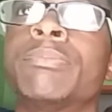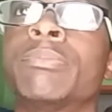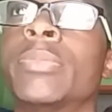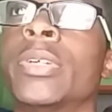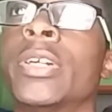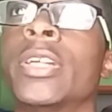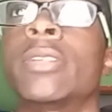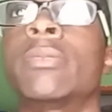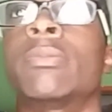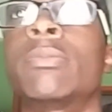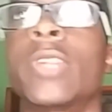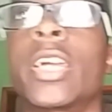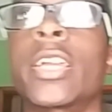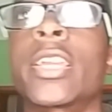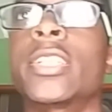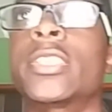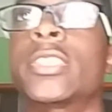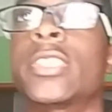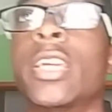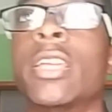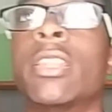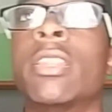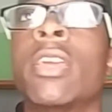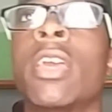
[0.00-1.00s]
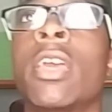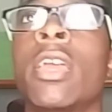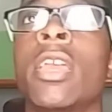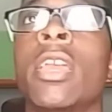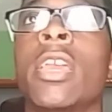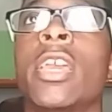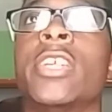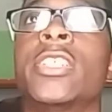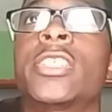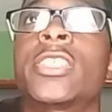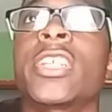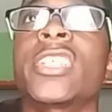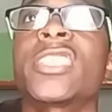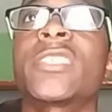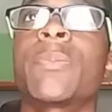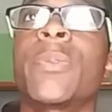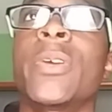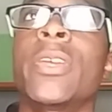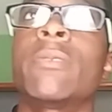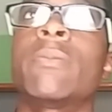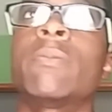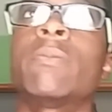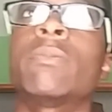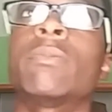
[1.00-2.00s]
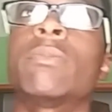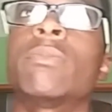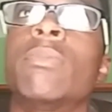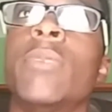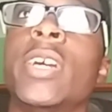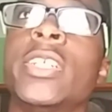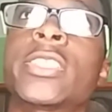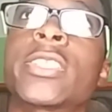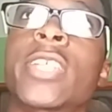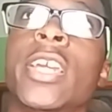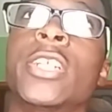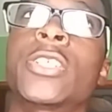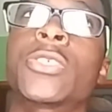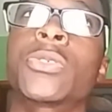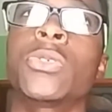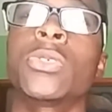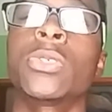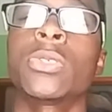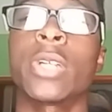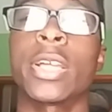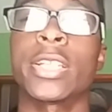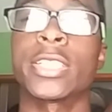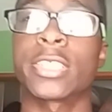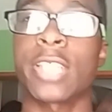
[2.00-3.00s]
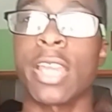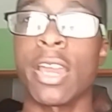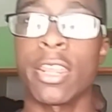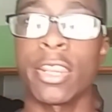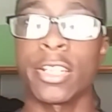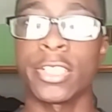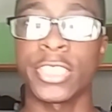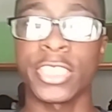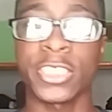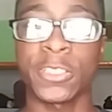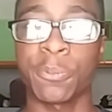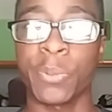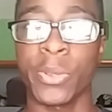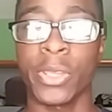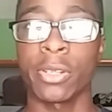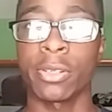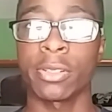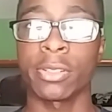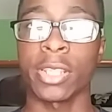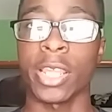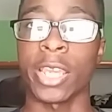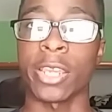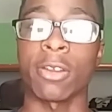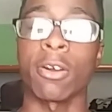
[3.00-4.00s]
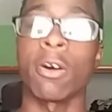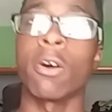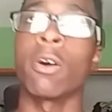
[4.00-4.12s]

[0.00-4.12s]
But like I said, it's just been, my schedule has kind of just been like